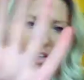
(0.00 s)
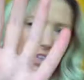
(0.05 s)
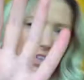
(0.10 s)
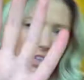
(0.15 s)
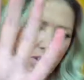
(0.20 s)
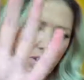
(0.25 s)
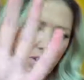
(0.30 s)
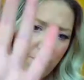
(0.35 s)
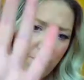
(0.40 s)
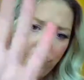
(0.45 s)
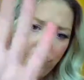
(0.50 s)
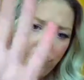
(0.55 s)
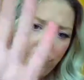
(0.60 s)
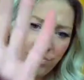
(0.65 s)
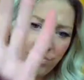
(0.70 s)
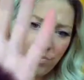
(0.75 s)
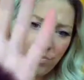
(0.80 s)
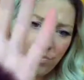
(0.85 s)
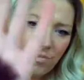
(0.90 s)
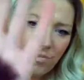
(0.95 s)
uneven.
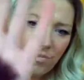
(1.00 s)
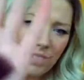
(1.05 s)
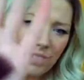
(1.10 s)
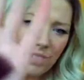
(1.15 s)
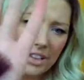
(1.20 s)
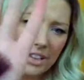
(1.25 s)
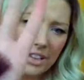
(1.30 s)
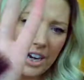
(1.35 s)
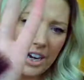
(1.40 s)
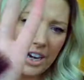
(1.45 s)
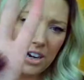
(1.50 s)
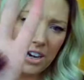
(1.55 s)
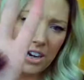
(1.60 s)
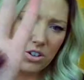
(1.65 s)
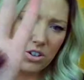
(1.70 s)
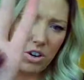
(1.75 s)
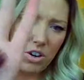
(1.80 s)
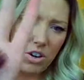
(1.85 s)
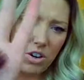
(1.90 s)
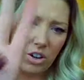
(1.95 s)
The
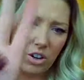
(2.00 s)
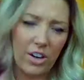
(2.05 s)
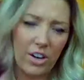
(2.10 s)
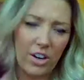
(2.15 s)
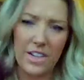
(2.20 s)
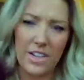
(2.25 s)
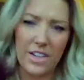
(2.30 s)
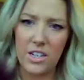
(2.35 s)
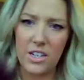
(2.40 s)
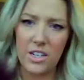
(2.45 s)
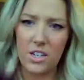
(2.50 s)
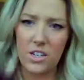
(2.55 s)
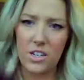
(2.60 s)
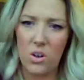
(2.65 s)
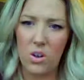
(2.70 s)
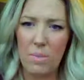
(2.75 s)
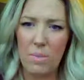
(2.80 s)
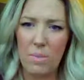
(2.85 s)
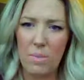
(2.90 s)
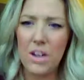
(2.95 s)
hairs are all crazy,
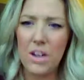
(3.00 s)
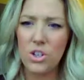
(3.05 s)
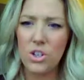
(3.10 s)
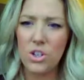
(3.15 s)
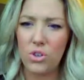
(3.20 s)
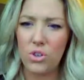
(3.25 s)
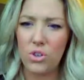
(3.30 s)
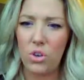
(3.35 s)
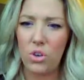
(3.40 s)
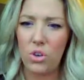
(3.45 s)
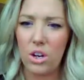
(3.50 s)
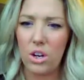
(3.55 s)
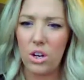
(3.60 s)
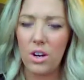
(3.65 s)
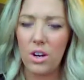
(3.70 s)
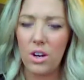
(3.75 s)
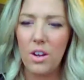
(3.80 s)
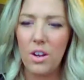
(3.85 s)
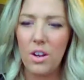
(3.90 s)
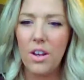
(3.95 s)
so I'm not
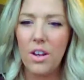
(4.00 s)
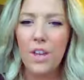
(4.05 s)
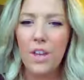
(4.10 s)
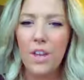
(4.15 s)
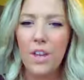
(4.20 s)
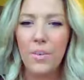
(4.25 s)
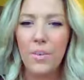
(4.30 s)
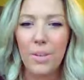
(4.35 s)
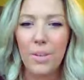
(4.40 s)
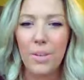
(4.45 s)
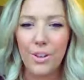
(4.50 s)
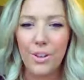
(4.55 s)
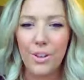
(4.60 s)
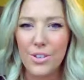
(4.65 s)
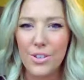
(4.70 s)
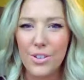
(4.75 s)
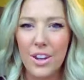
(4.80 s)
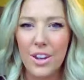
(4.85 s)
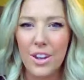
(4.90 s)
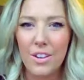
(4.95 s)
sure if I'm going to
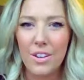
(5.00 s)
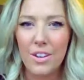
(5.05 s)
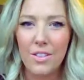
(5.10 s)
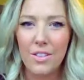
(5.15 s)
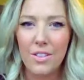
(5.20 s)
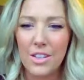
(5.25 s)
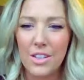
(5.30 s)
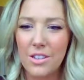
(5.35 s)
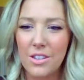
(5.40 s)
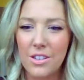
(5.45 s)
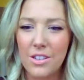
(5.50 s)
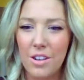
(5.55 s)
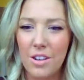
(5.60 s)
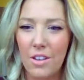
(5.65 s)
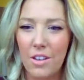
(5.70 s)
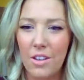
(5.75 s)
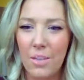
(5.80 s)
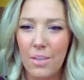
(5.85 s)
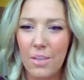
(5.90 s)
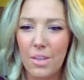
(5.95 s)
use this
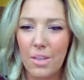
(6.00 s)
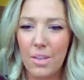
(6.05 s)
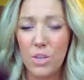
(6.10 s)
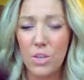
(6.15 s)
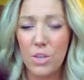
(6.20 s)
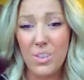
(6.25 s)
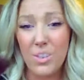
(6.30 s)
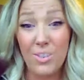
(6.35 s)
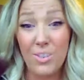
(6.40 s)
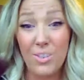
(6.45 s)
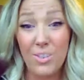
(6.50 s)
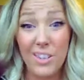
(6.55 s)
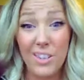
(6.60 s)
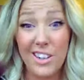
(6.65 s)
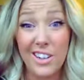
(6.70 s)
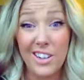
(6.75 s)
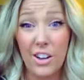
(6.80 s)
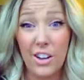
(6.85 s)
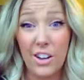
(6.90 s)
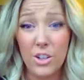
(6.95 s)
all that much. It was
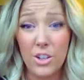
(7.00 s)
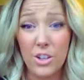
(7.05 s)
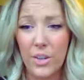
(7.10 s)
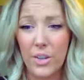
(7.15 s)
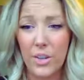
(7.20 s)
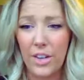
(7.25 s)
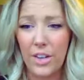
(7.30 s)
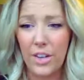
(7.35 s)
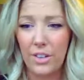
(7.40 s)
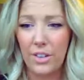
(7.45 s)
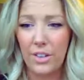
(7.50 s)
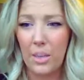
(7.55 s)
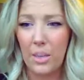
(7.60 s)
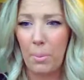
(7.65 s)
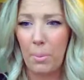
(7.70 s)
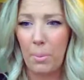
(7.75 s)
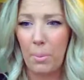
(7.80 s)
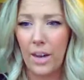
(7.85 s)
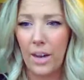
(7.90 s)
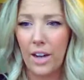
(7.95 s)
only $1, so I can't really
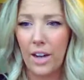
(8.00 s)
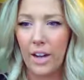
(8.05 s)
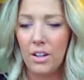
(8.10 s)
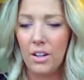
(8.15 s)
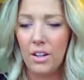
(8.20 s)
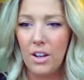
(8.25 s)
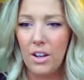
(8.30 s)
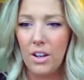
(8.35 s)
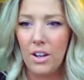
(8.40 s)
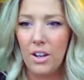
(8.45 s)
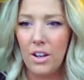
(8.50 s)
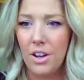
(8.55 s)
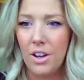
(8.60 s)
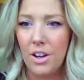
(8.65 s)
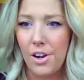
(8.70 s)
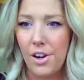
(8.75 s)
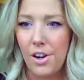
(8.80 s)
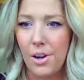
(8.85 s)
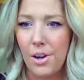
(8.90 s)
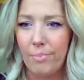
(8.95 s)
complain.
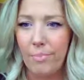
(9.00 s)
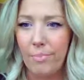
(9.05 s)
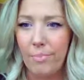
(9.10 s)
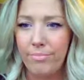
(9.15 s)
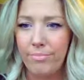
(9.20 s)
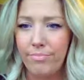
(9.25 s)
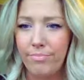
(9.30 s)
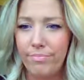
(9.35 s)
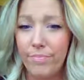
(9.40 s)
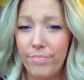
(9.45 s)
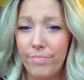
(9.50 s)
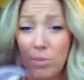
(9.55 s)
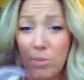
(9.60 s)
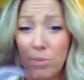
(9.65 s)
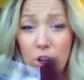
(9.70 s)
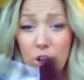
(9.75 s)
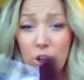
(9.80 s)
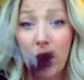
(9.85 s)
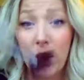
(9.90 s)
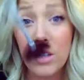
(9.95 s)

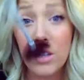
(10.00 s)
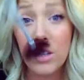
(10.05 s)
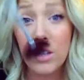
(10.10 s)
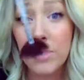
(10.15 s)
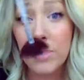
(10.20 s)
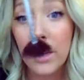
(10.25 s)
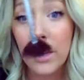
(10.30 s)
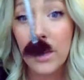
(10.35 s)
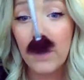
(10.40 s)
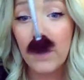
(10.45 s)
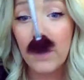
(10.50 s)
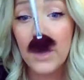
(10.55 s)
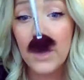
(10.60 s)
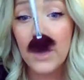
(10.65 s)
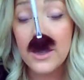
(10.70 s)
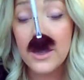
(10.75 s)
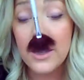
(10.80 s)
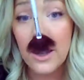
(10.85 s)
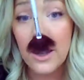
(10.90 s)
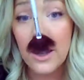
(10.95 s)
I'm sure it'll also make a good
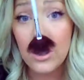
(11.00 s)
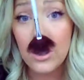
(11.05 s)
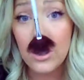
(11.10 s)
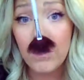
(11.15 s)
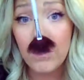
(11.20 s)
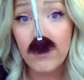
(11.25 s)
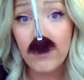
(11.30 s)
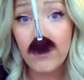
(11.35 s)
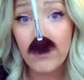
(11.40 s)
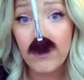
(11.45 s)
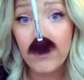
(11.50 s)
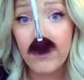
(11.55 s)
mustache.